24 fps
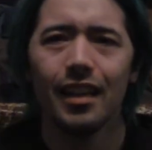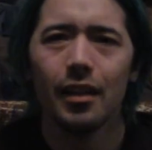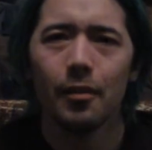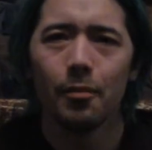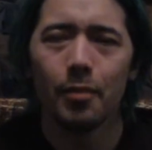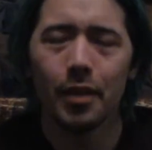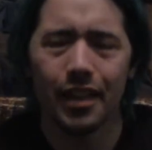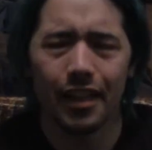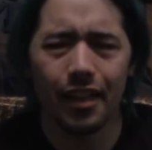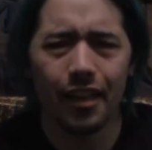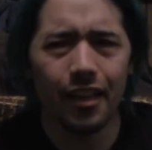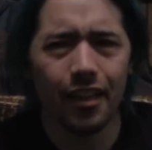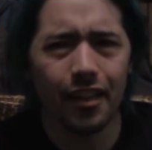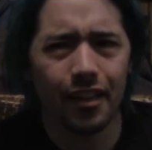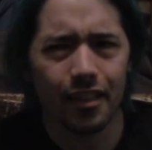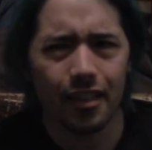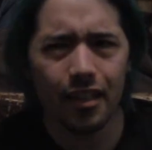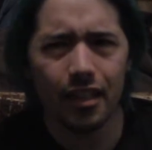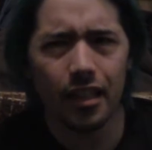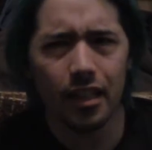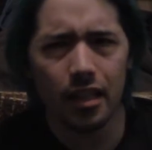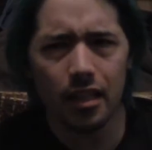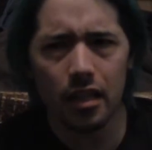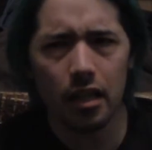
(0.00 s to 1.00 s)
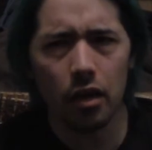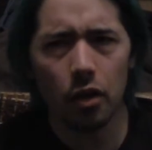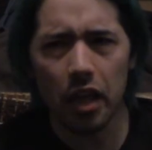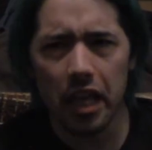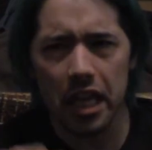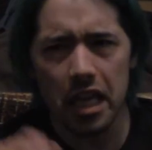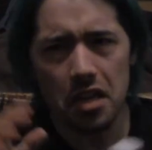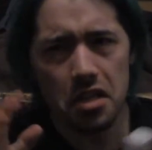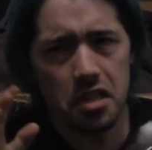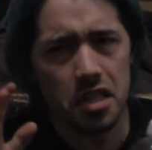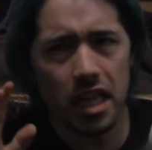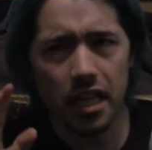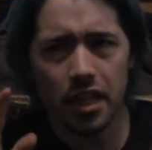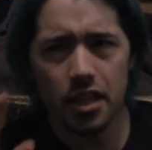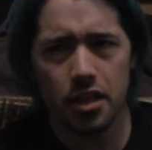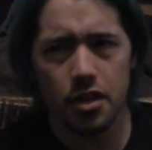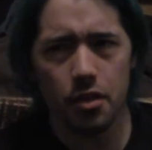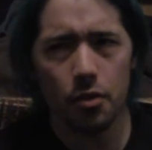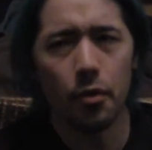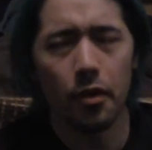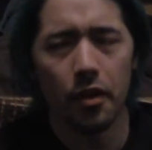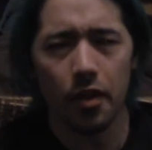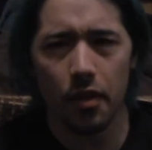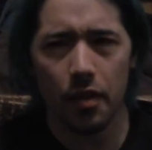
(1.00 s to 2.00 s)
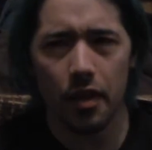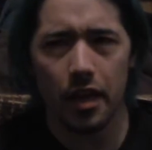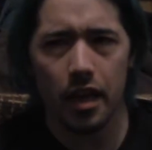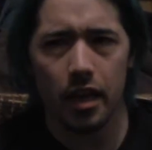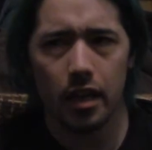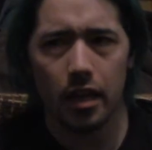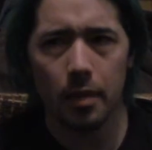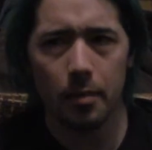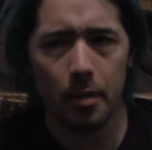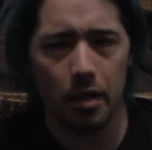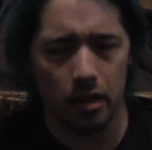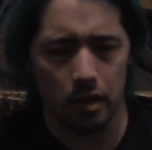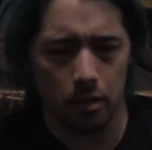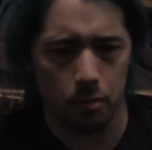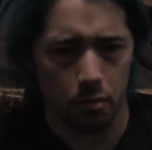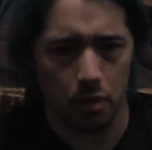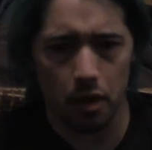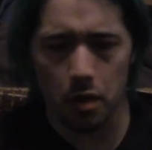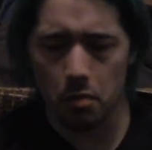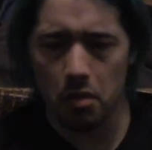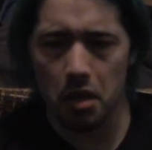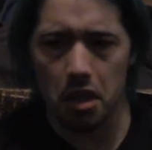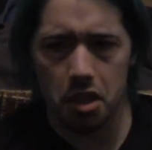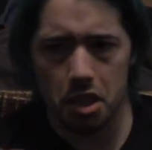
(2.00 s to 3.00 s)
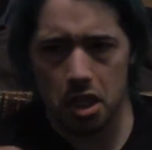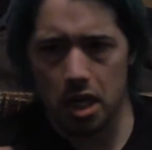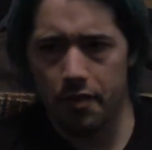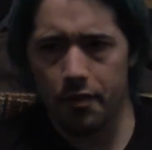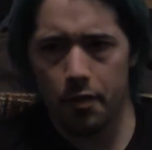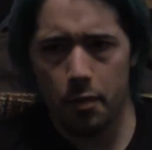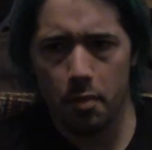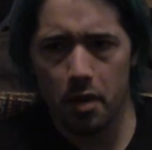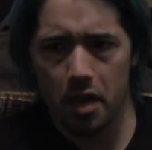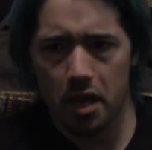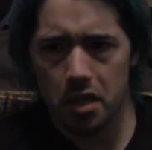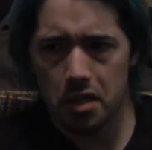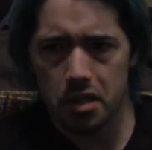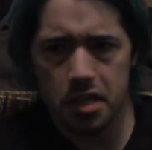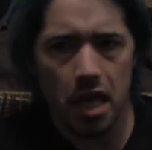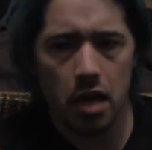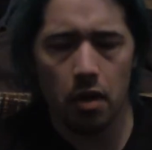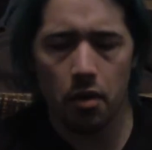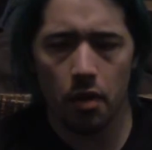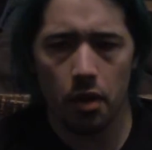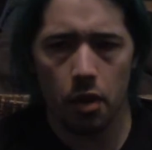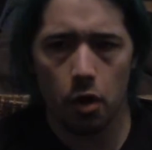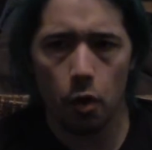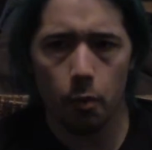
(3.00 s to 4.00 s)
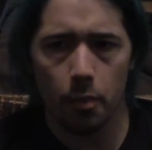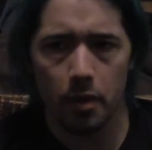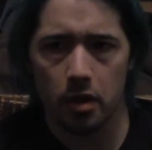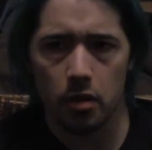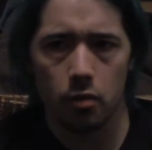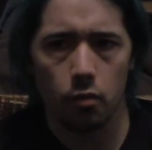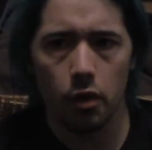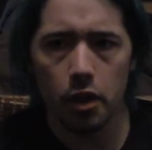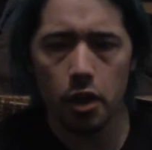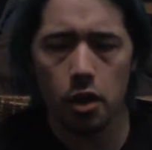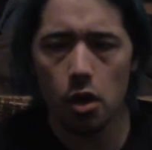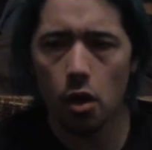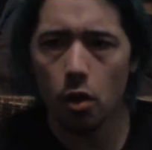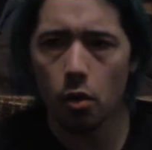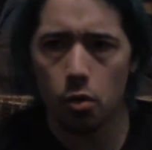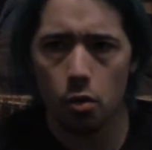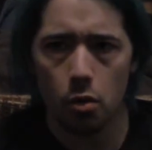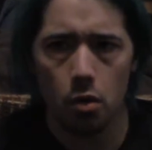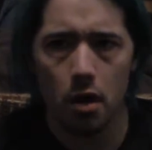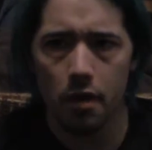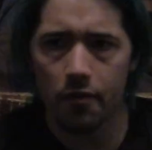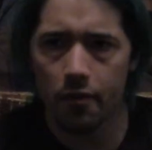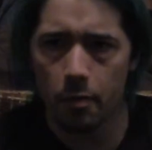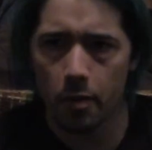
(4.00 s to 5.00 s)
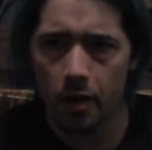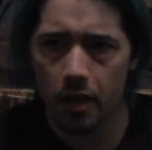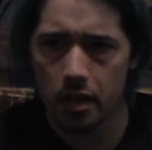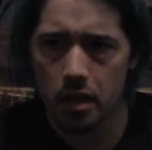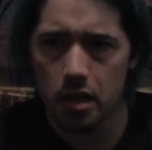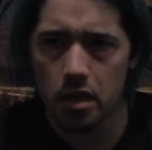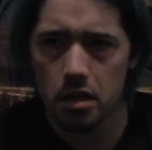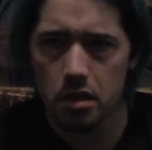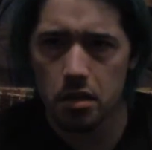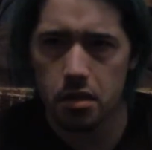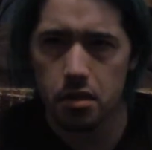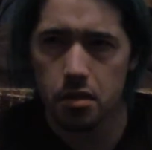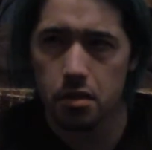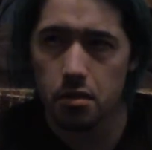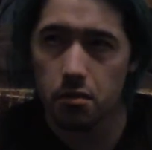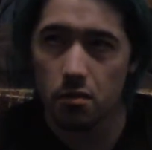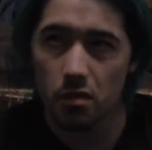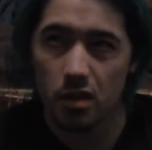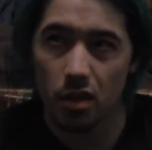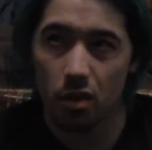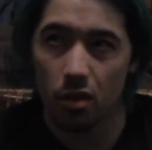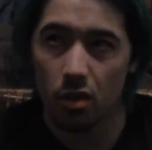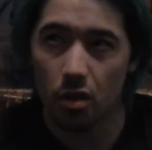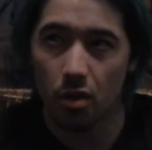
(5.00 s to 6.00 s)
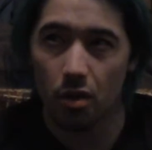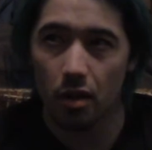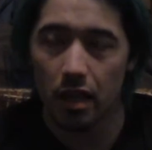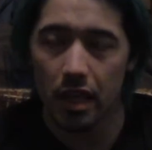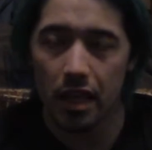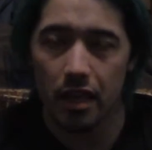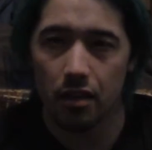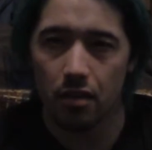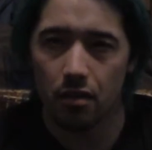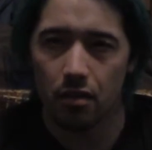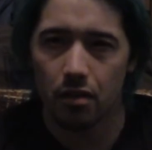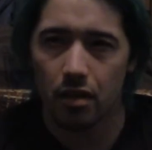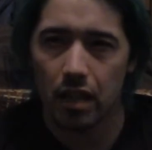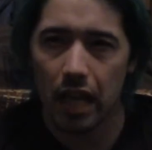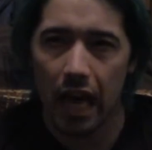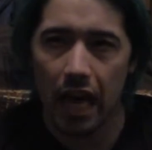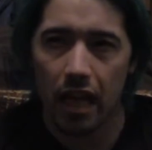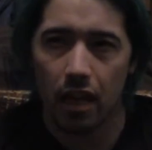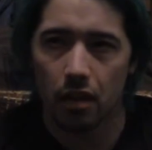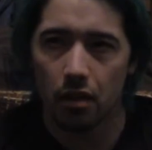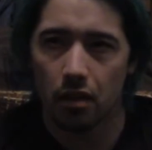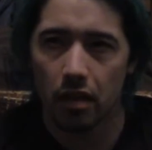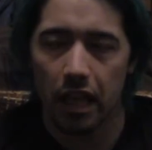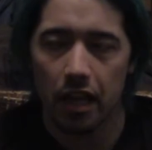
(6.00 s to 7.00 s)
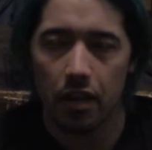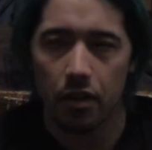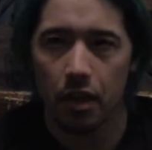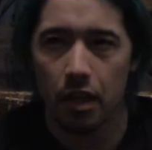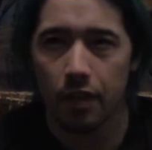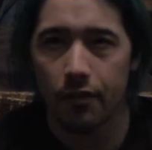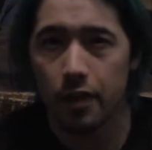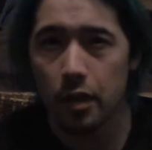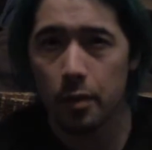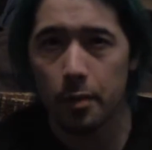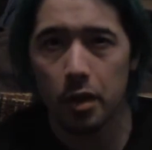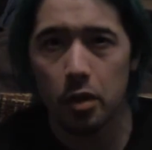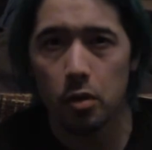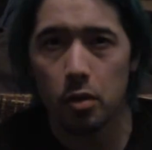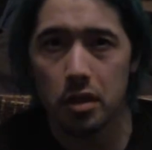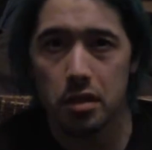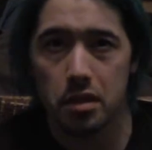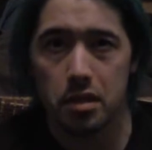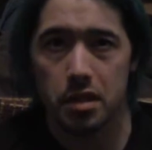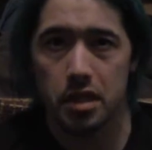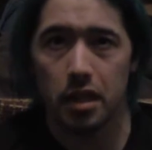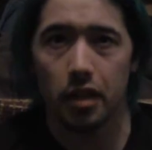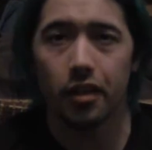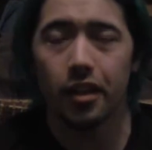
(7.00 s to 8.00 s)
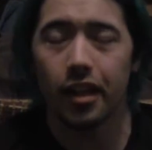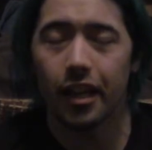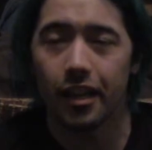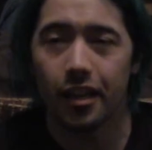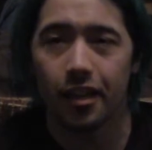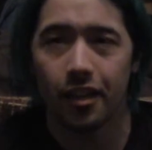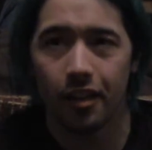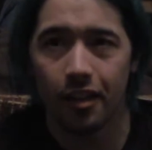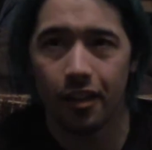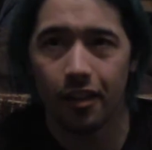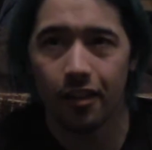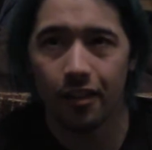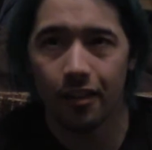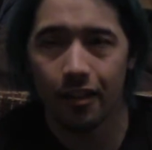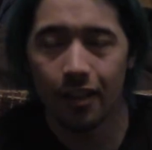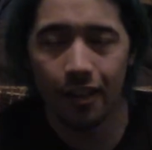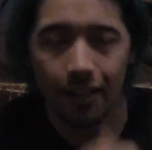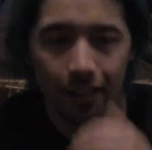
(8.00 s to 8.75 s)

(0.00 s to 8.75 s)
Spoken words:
But here, okay, it's not doing that. I mean, like, pretty much everybody is out in the open. We know who everybody is, so we don't know, and I can't think of anybody who has a secret identity.